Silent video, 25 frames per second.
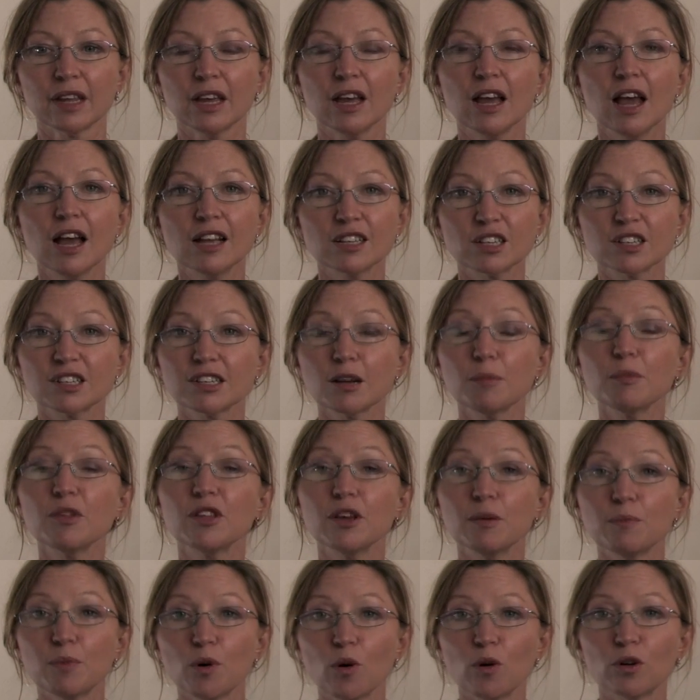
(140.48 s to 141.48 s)
So some of the
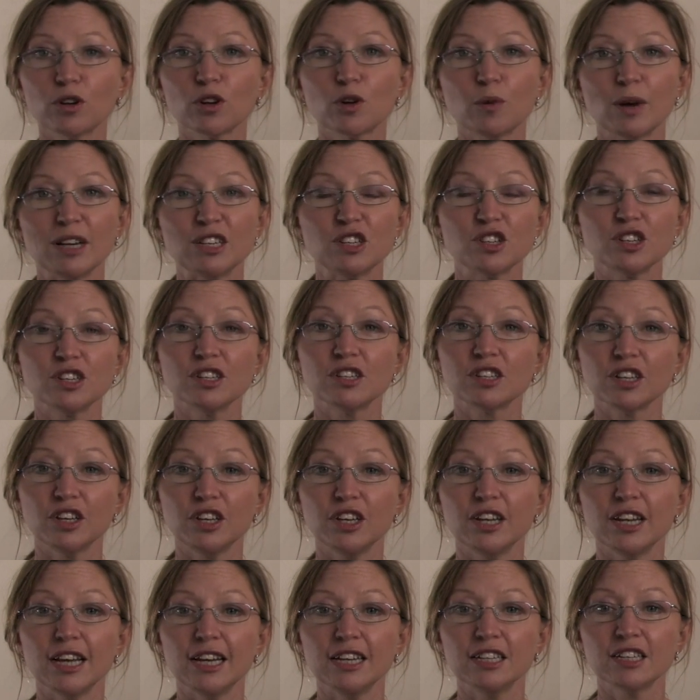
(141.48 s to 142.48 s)
important questions that you
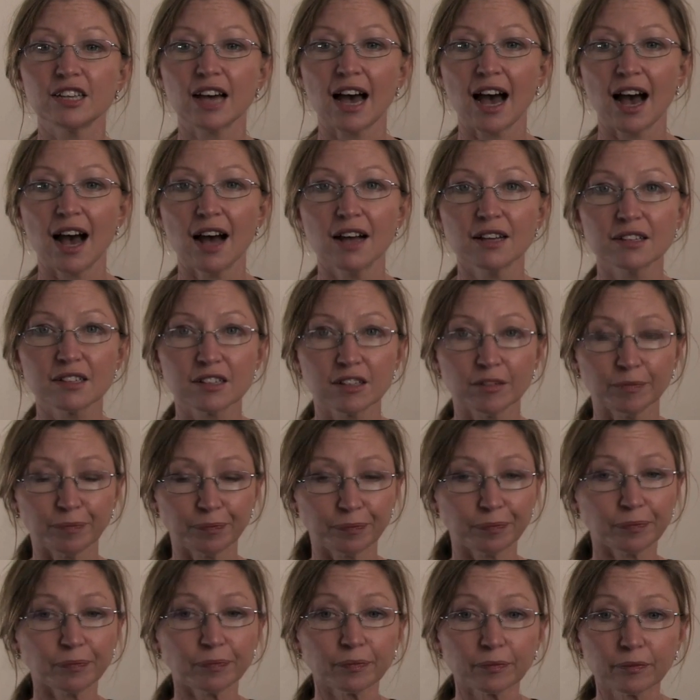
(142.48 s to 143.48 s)
need to ask:
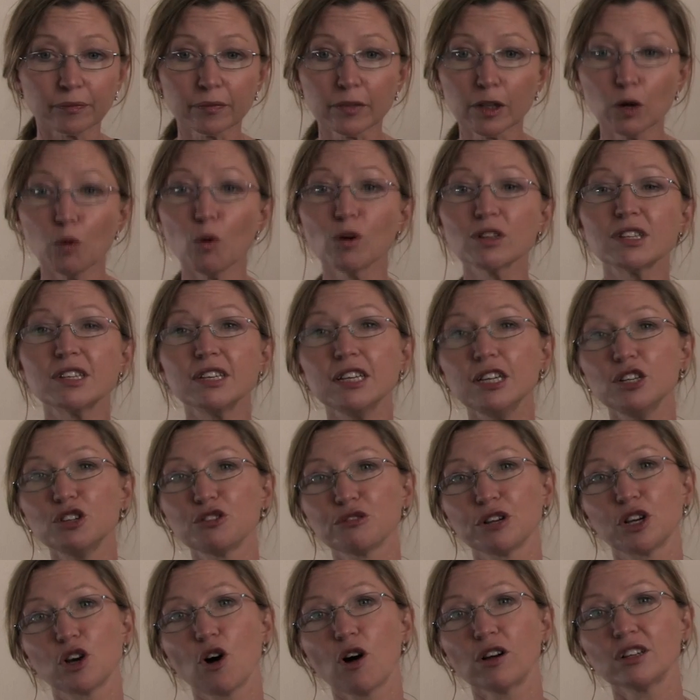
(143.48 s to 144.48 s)
what's the
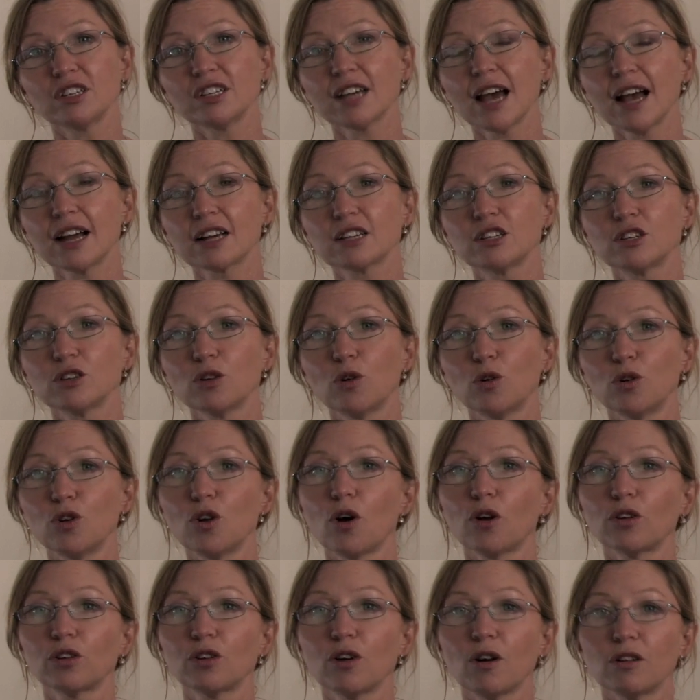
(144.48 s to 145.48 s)
injury, contact or
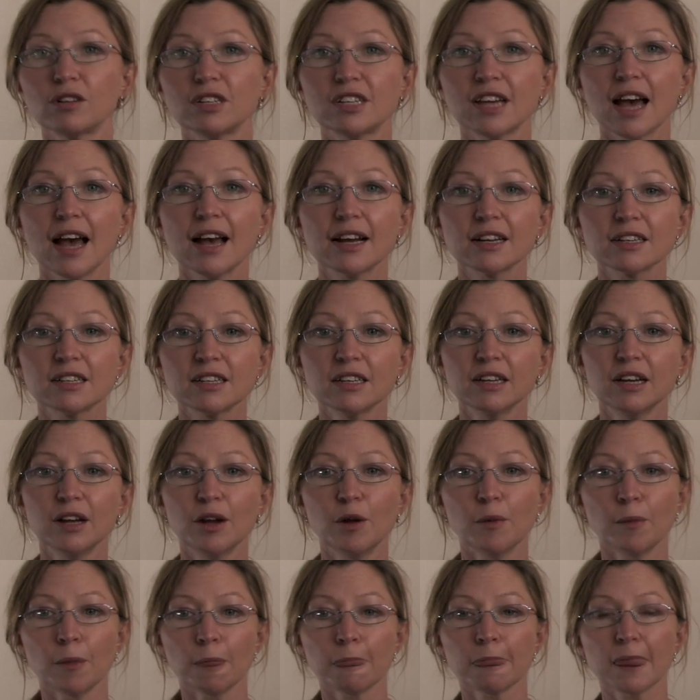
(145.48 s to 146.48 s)
non-contact?
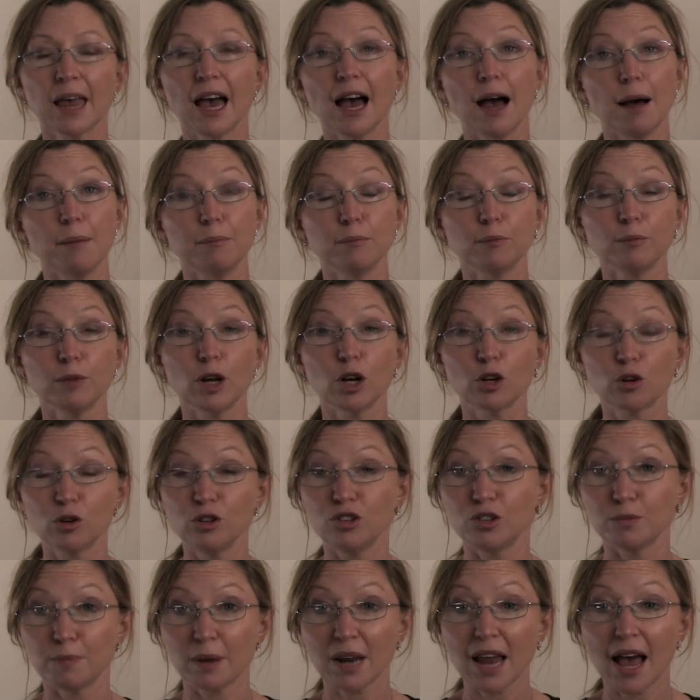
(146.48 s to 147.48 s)
Could
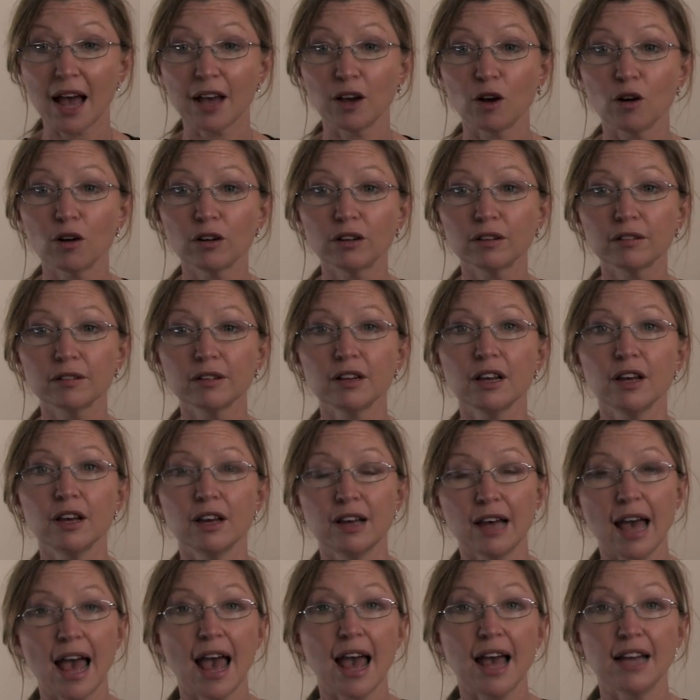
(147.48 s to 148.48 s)
you play on?
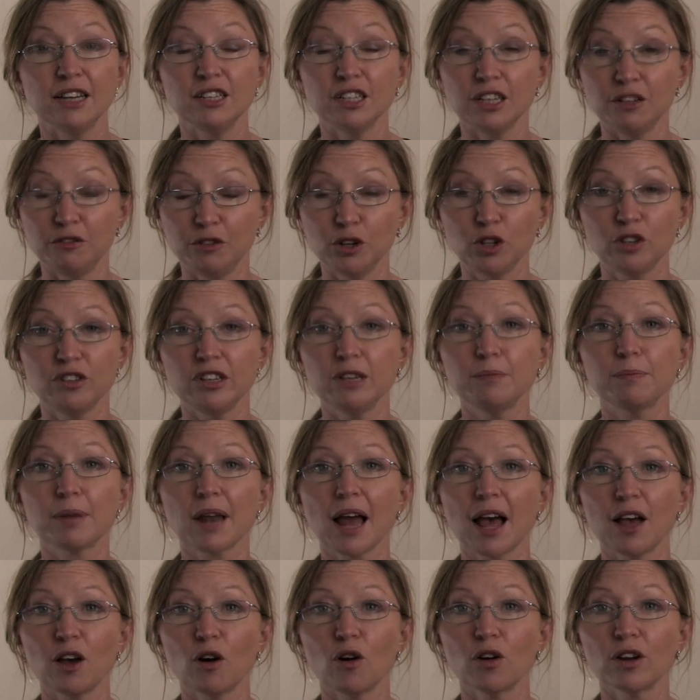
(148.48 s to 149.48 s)
And if you did
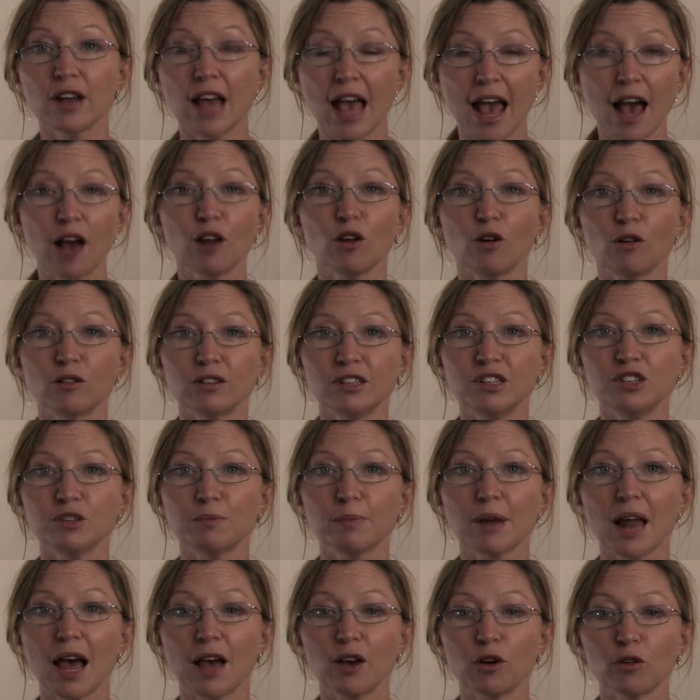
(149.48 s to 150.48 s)
play on, how long did you
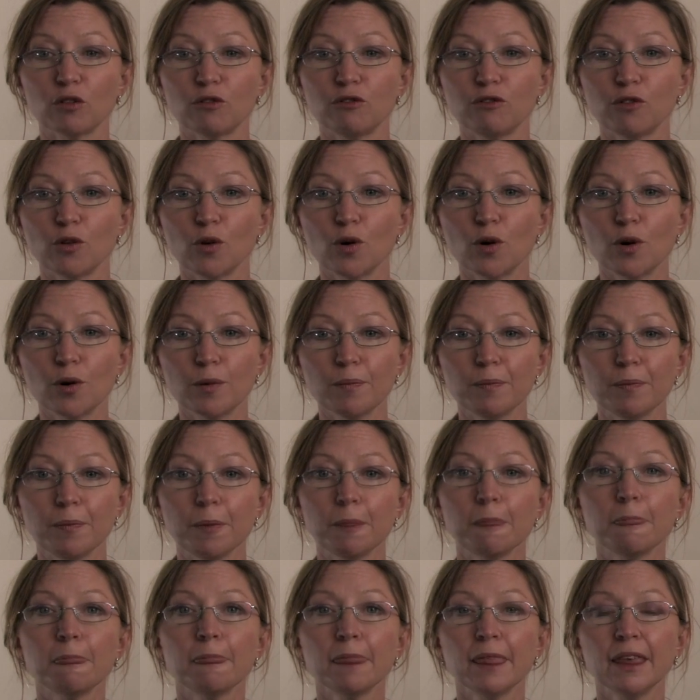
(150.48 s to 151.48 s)
play on for?
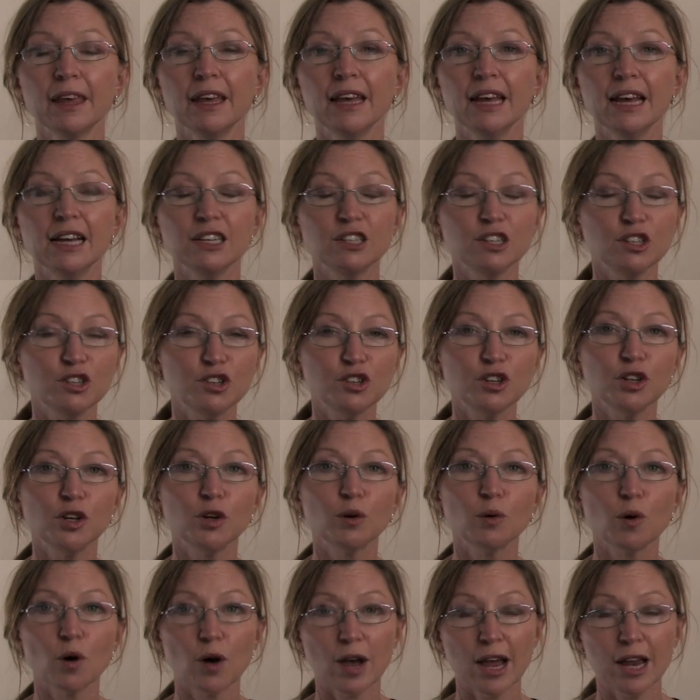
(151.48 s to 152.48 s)
Did
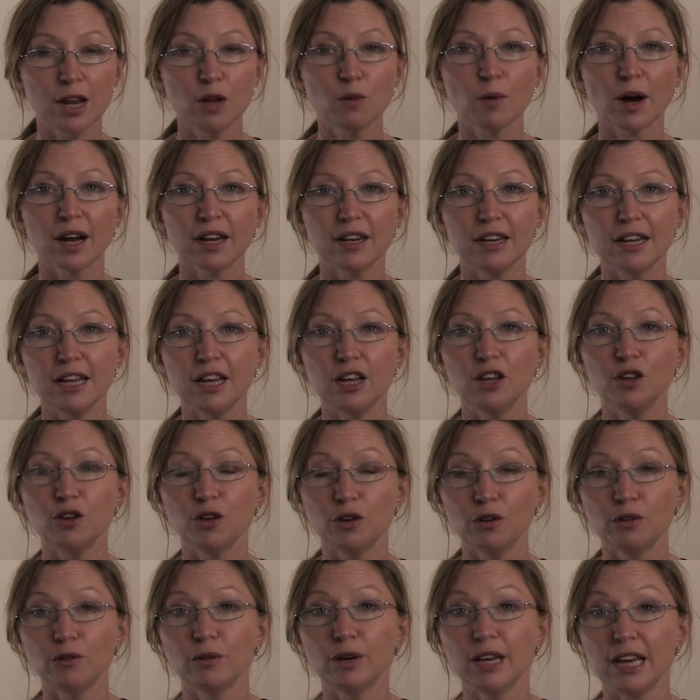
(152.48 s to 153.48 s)
you or anyone near
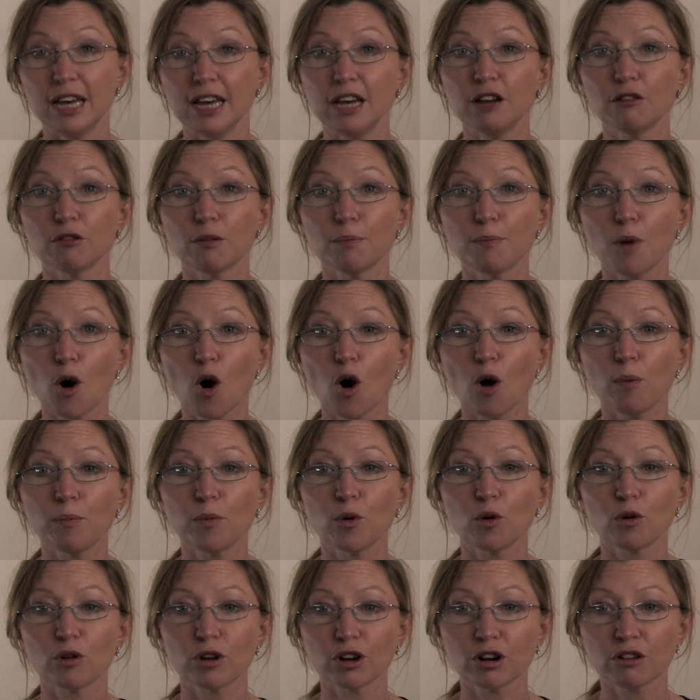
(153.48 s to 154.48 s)
you hear a pop
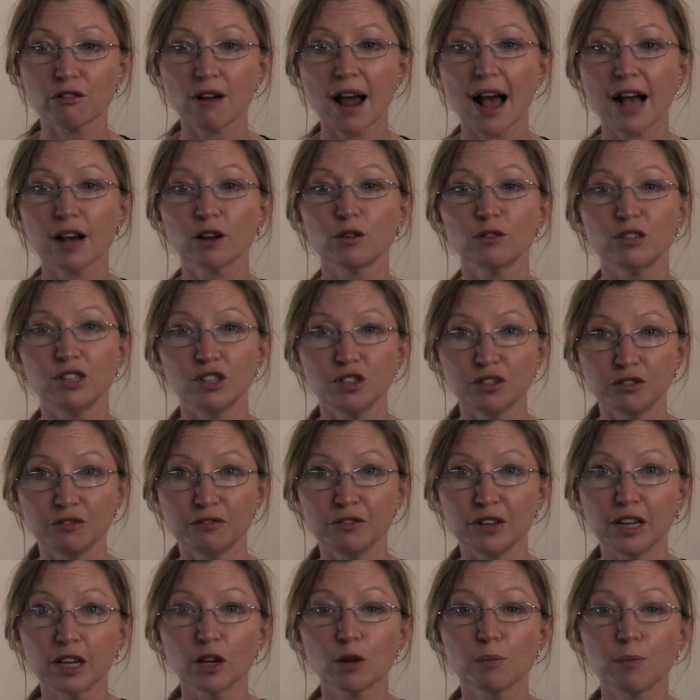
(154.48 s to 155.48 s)
or a crack, or did you
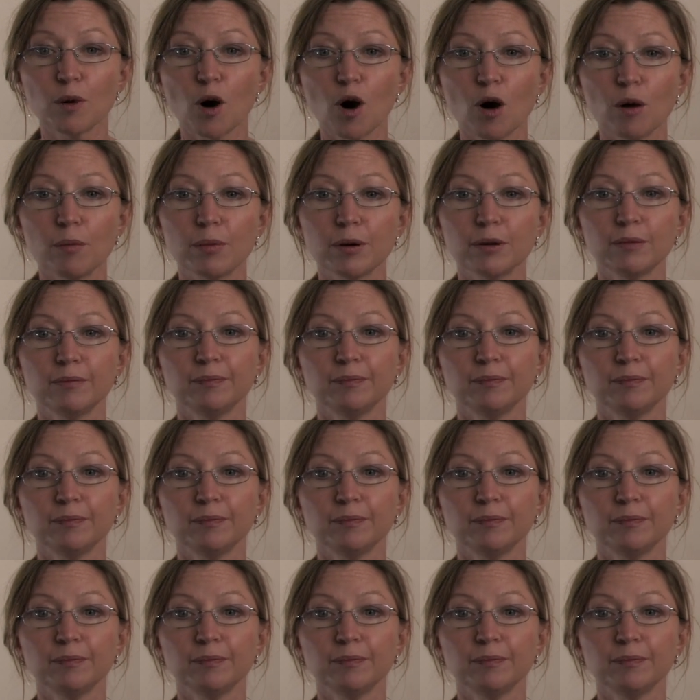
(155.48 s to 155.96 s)
feel a pop?